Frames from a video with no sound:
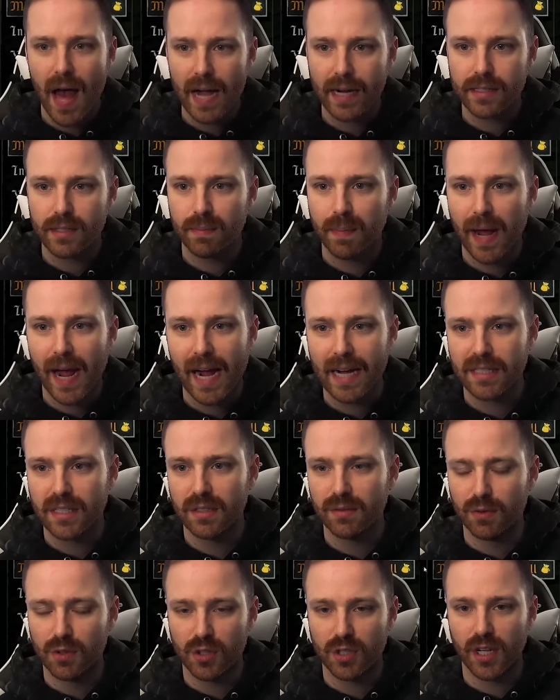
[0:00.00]
Max
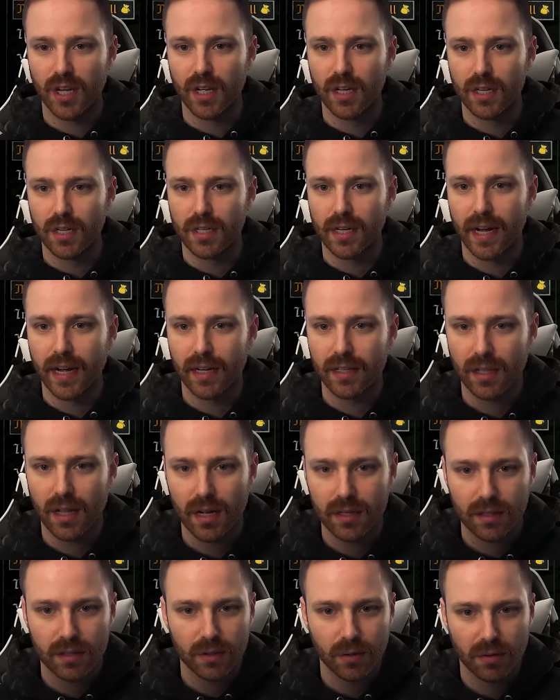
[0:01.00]
passive skill. I
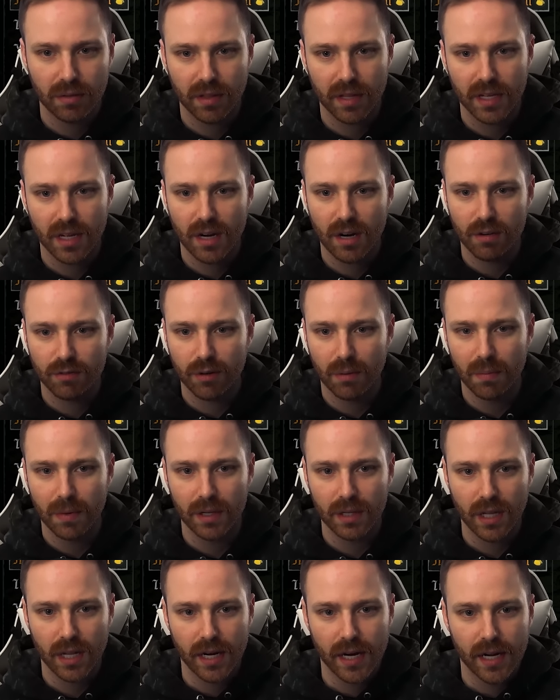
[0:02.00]
unlocked a new thing here from
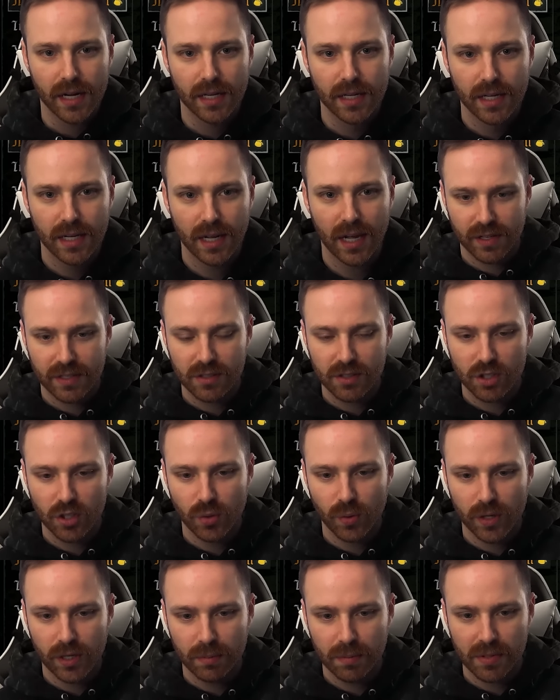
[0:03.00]
Helena. Defense
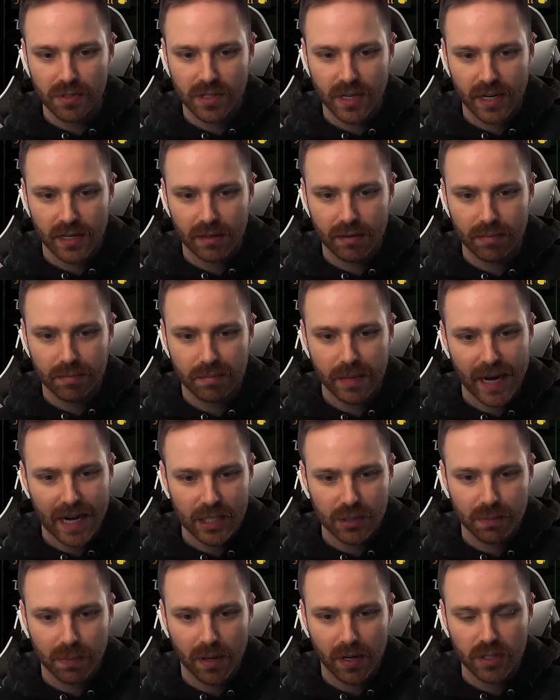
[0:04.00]
200%,
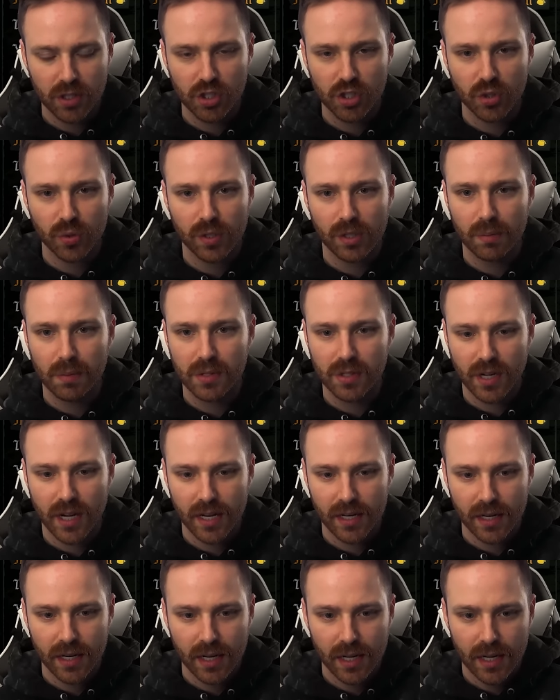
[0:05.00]
bash punch
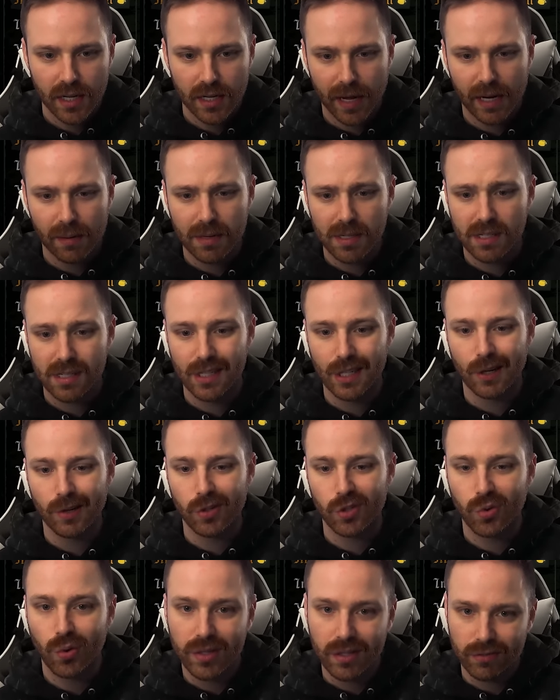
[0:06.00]
200%, nearby enemy
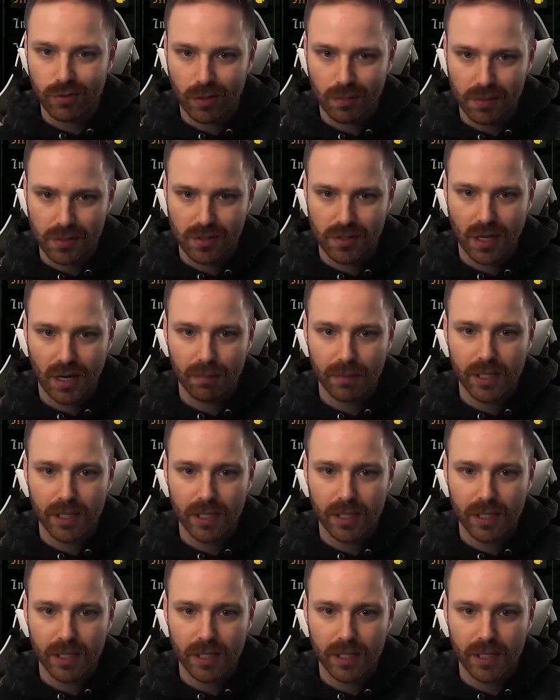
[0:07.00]
slowed 24%.